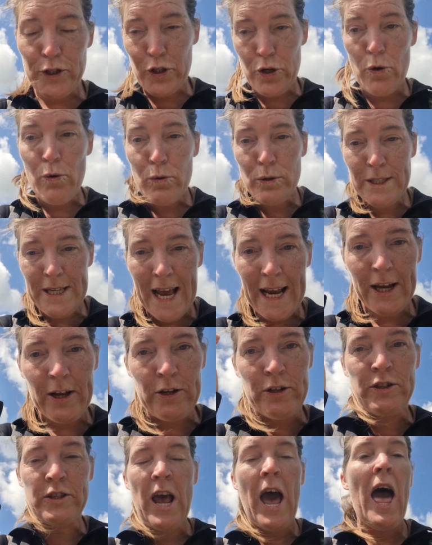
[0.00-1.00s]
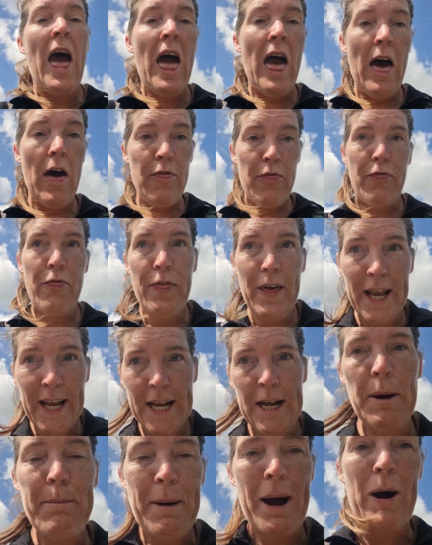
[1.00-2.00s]
2 seconds and
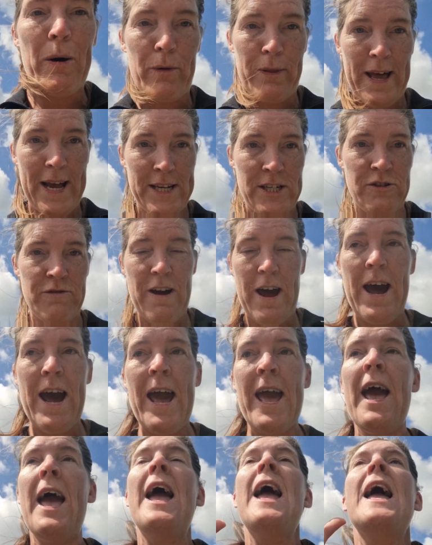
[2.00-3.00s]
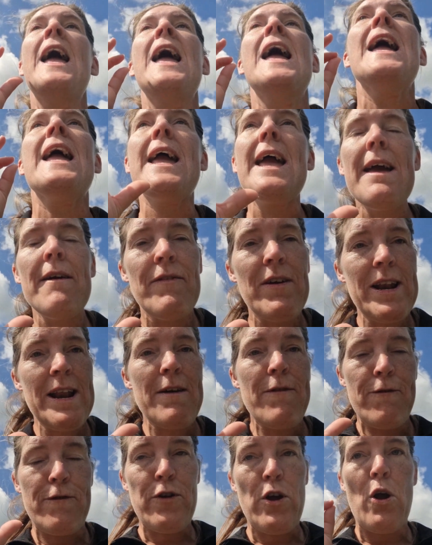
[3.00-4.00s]
think about this, right? Even
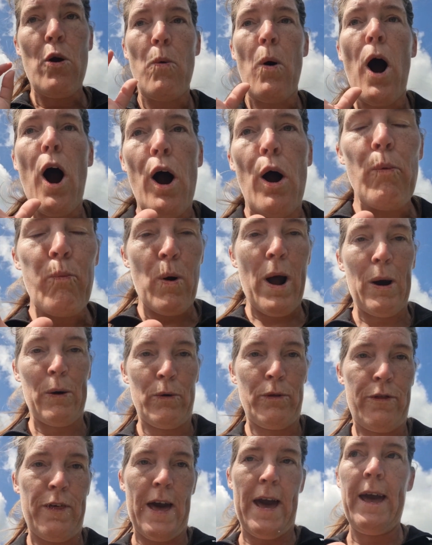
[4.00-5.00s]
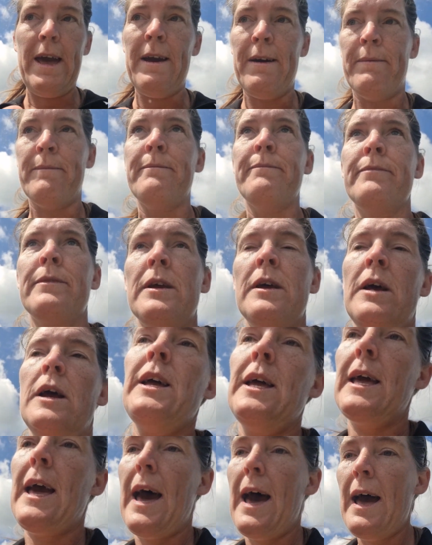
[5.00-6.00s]
if you are wealthy,
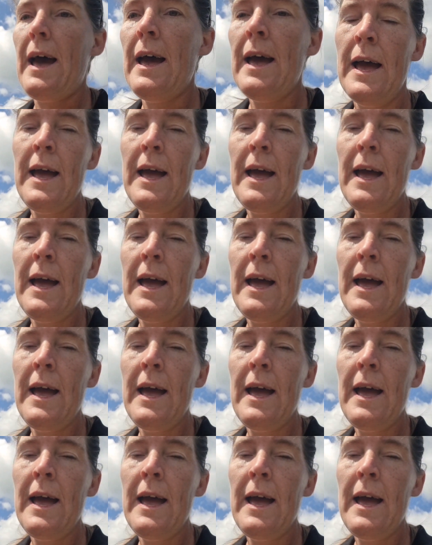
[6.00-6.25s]
and